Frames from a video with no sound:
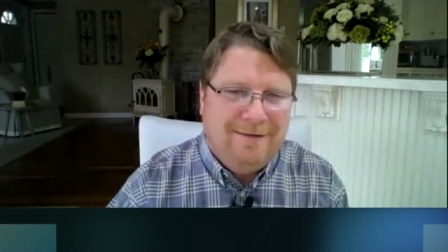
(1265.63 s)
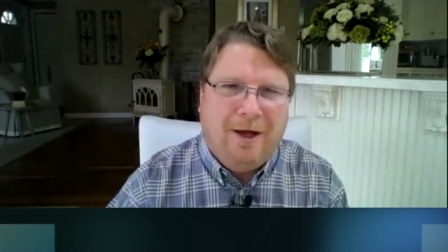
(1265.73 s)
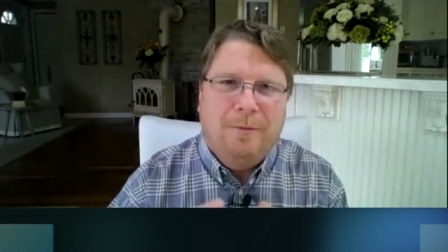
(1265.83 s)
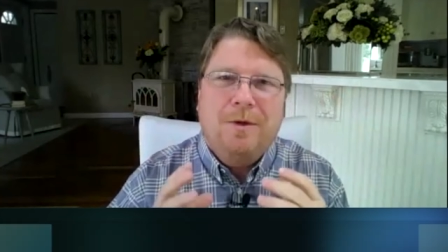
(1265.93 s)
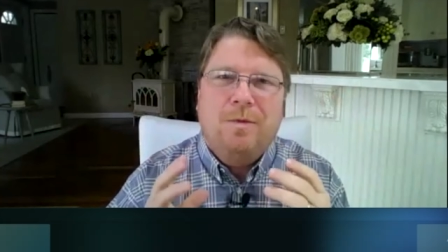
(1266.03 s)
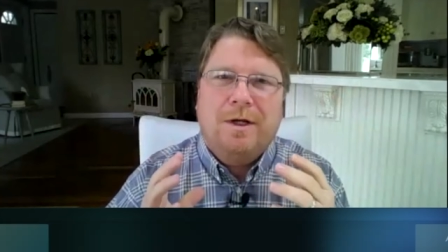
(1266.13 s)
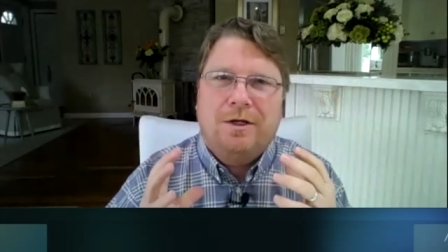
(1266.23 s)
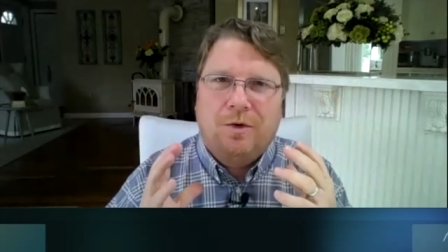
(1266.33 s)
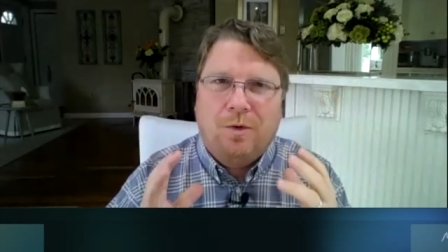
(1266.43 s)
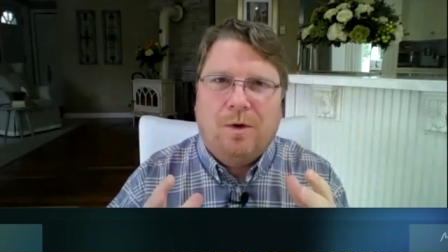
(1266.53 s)
Tell me what
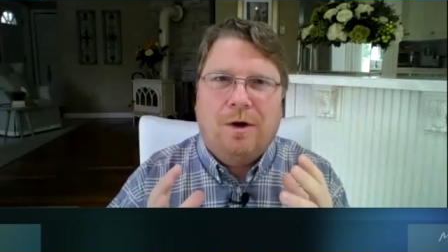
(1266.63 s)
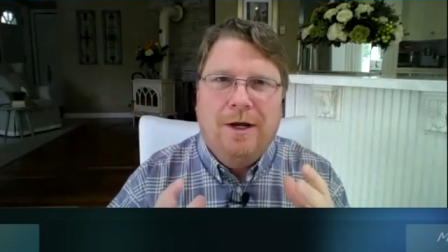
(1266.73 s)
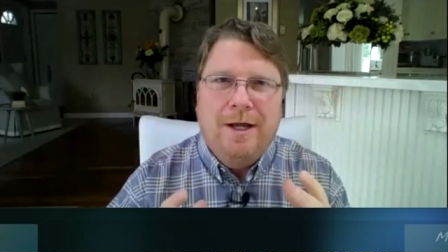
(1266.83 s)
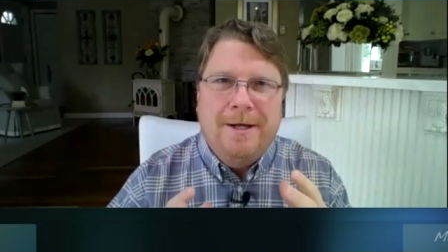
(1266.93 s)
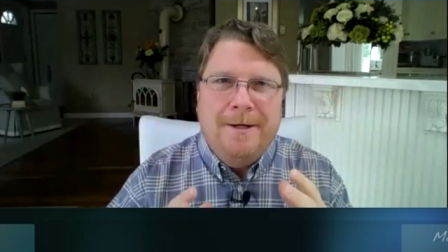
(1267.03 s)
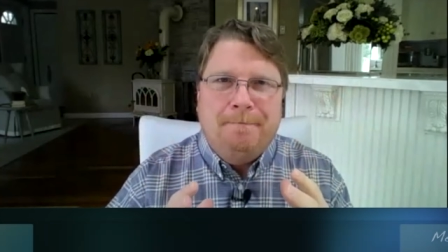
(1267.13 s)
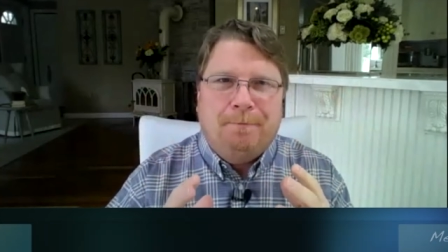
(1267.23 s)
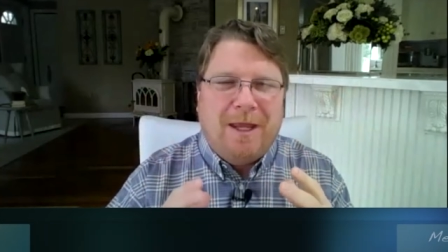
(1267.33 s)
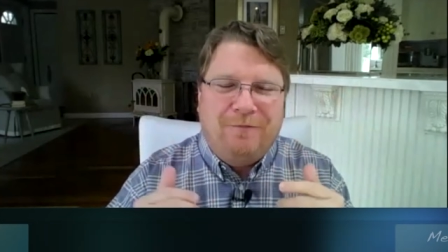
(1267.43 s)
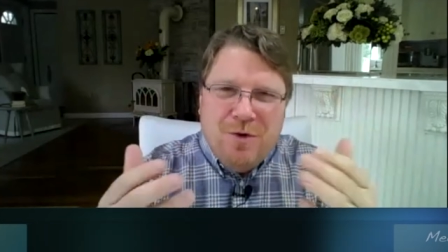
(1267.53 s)
your,
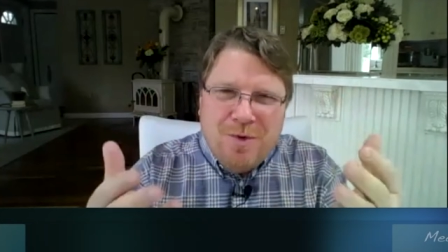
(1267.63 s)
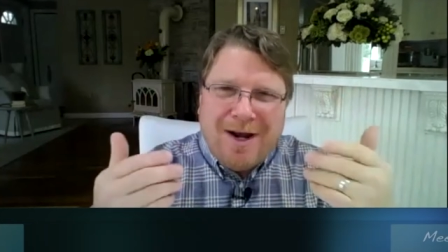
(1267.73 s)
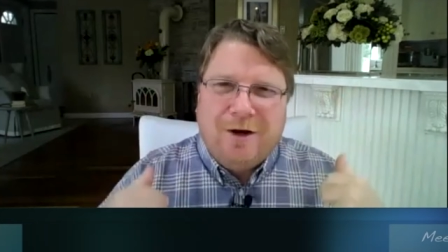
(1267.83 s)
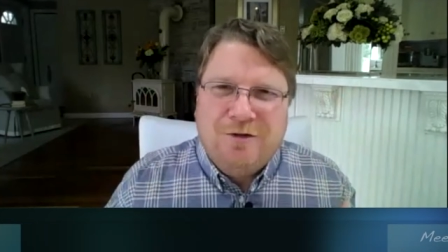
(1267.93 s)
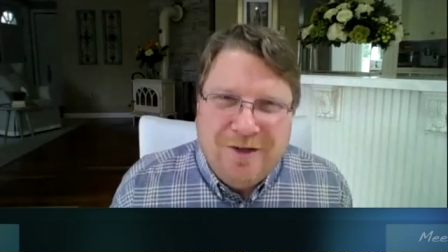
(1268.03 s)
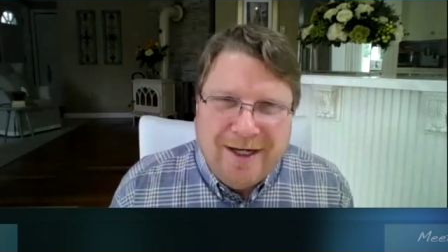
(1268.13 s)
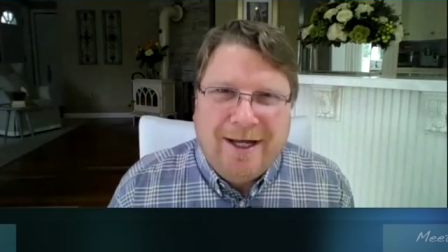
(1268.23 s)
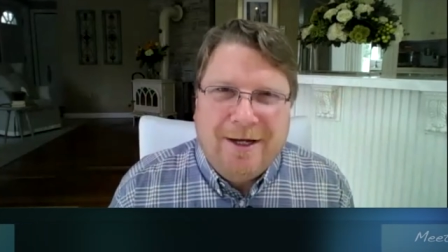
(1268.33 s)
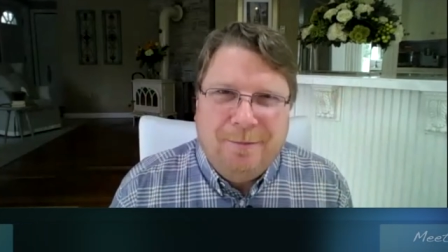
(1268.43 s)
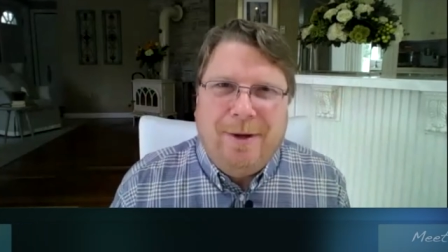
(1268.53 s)
if you and I are sitting
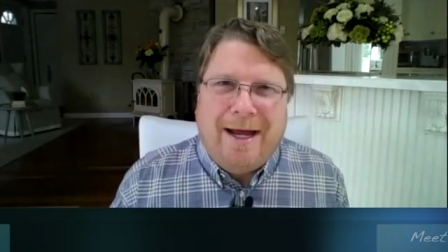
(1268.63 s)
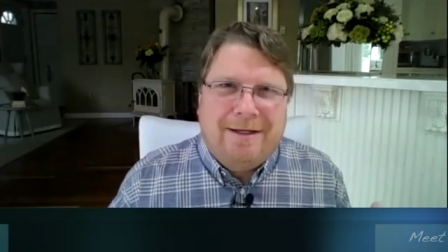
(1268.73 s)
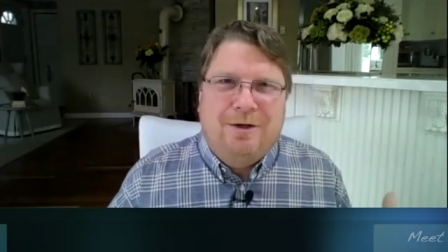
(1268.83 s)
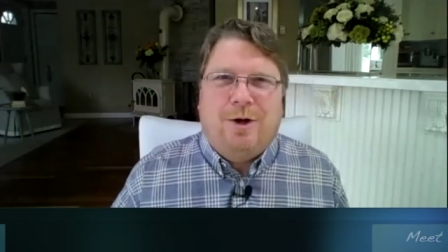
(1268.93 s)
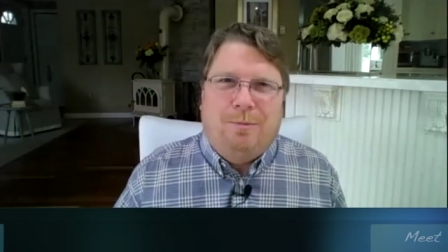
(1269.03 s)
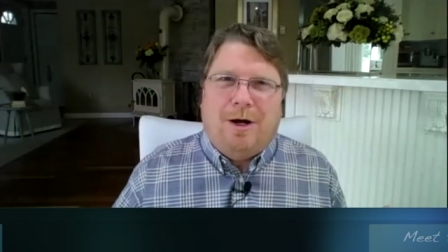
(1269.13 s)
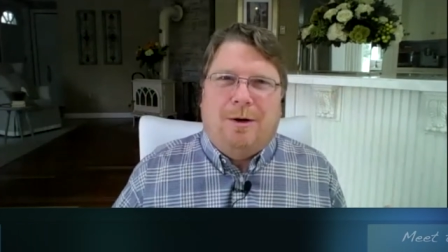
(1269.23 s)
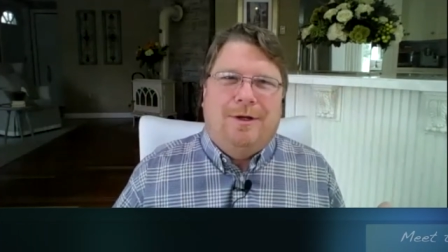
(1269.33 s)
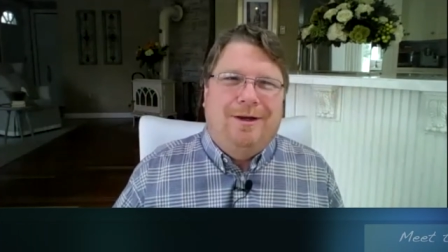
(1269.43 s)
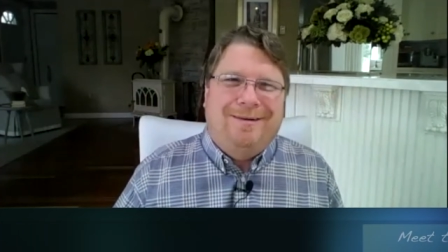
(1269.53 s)
on a backyard
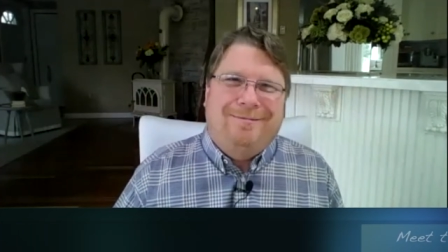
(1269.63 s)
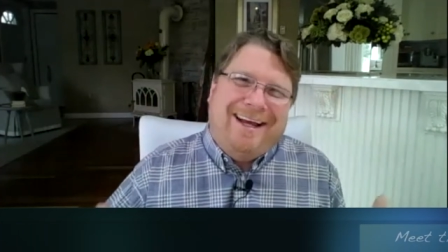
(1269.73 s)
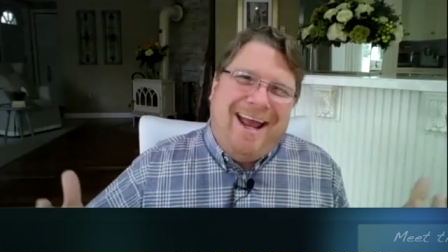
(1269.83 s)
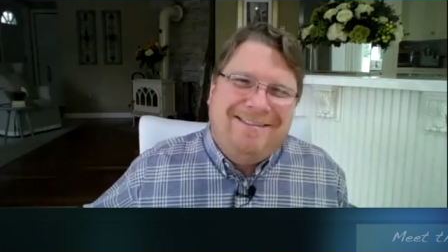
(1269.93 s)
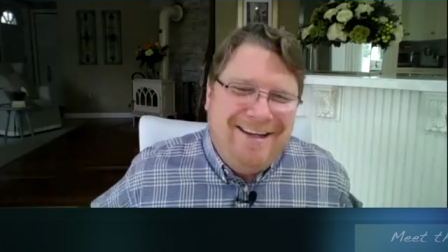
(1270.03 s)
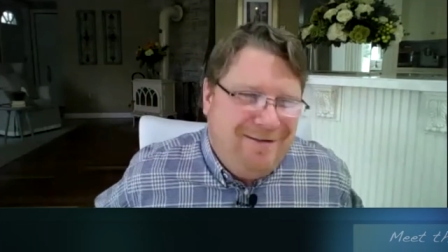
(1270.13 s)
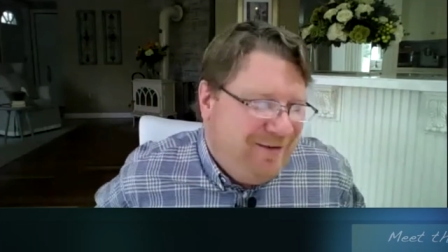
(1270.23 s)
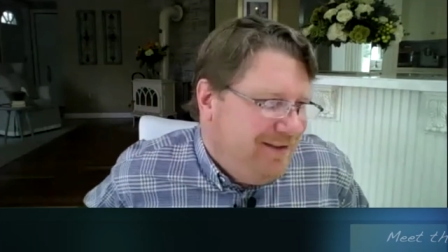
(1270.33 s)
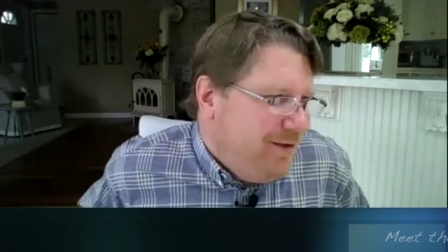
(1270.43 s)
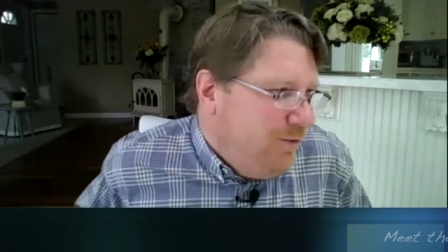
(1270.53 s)
barbecue, and I'm like, hey, Steve,
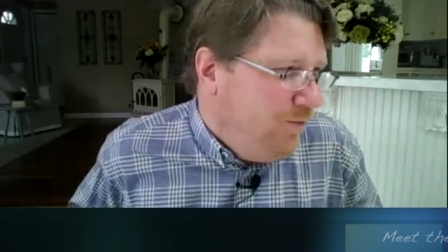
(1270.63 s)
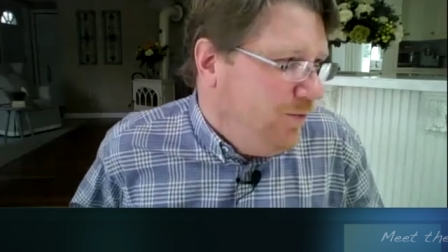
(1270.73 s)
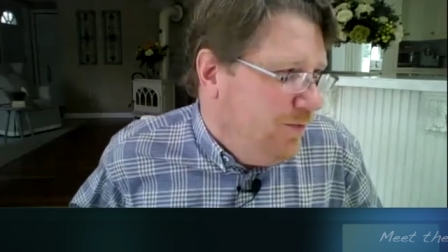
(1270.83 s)
so